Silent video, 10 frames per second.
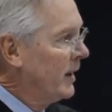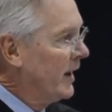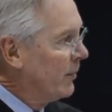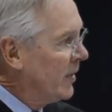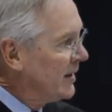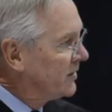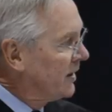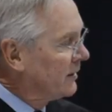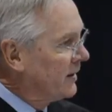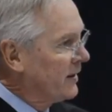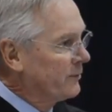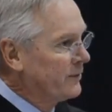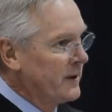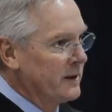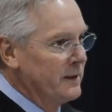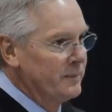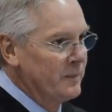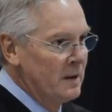And that may sound kind of funny,